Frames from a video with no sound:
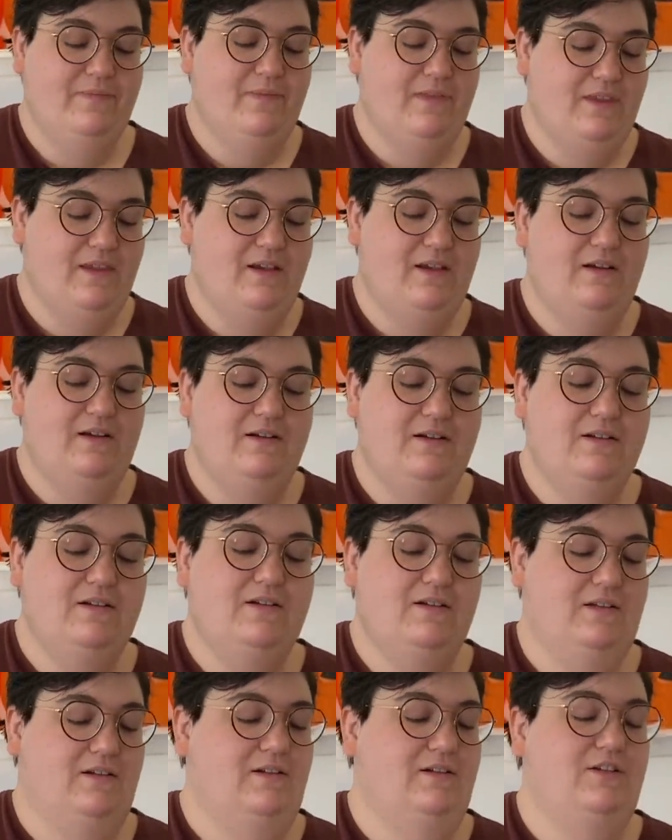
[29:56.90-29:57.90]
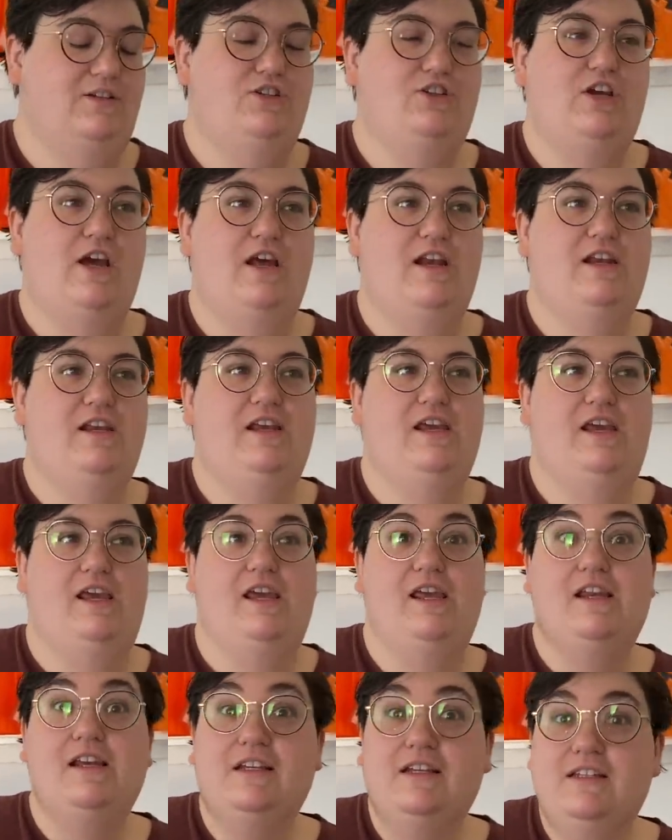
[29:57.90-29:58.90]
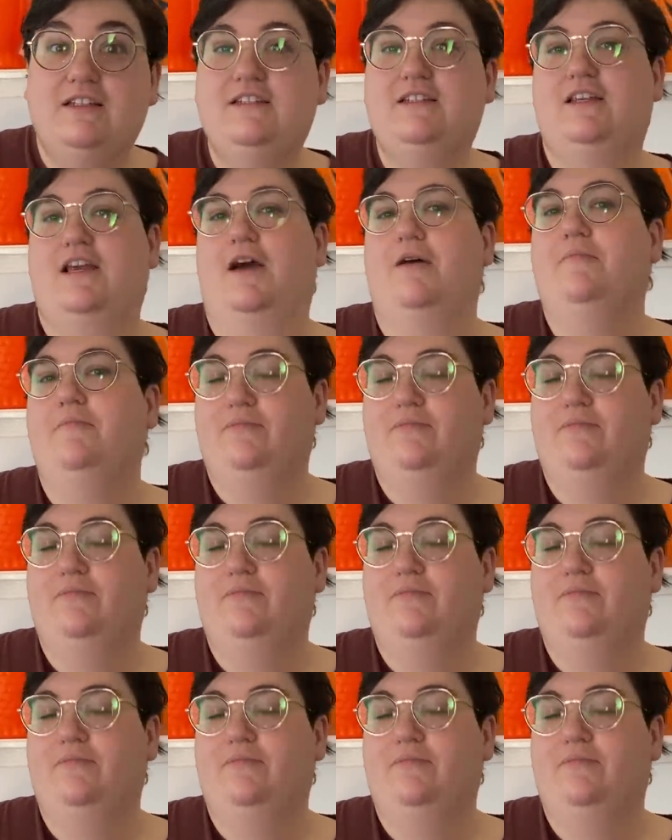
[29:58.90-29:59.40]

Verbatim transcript: Janine. Janine. Janine's. Yep.